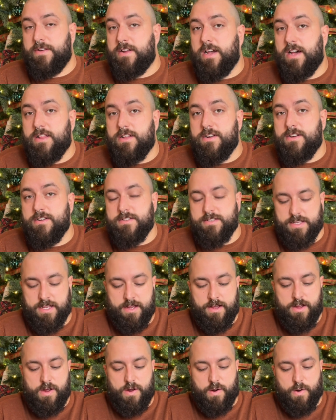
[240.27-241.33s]
colors
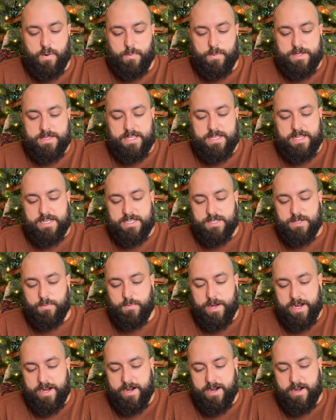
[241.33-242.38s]
or what they like to
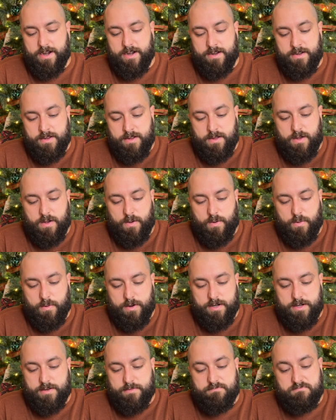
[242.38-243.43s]
wear,
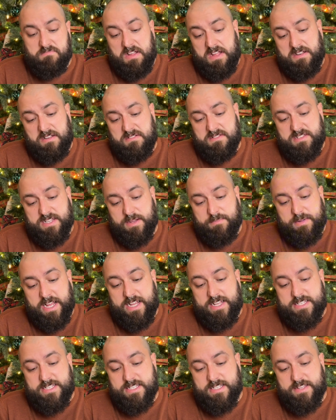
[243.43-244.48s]
or in some
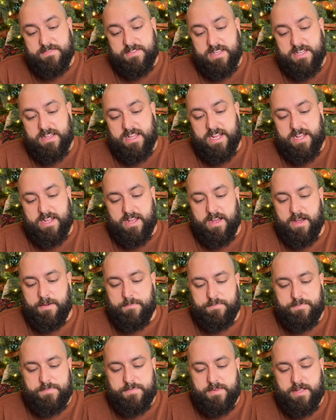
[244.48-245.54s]
cases if they like
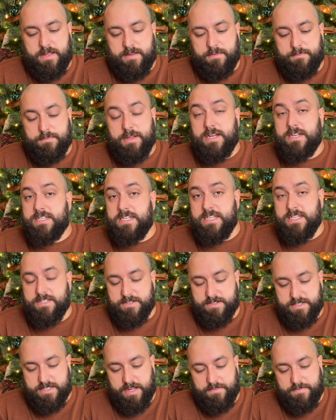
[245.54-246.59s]
plushies or
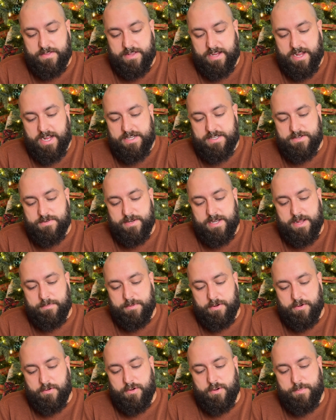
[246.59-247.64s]
stuff like I do in
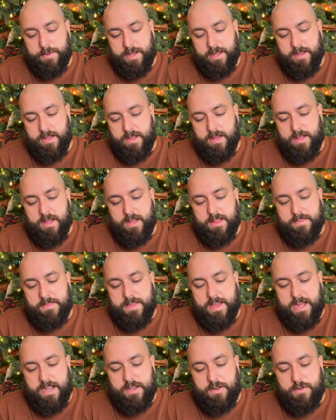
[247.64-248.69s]
amigurumi,
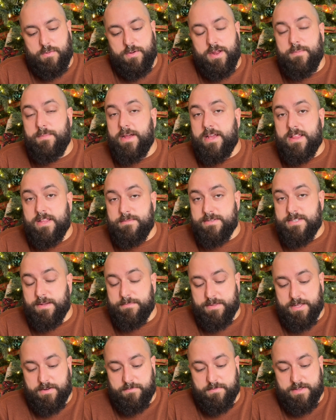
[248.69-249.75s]
then you can make them
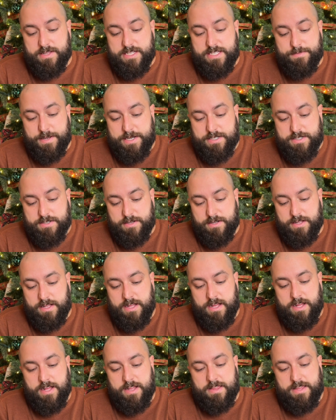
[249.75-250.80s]
something really special
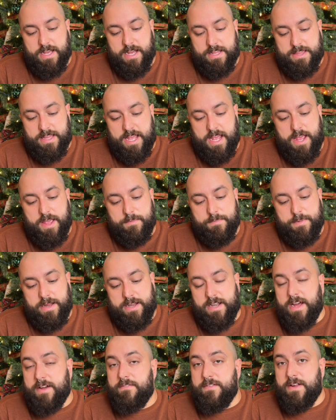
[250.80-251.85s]
that they
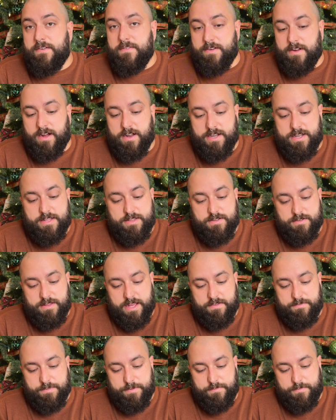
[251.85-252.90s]
may have never gotten in their
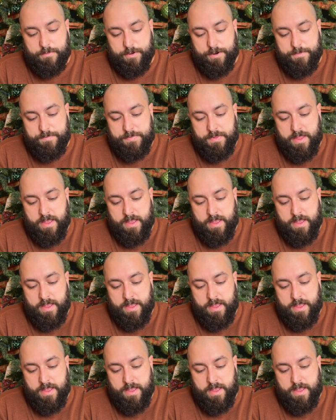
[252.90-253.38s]
life before.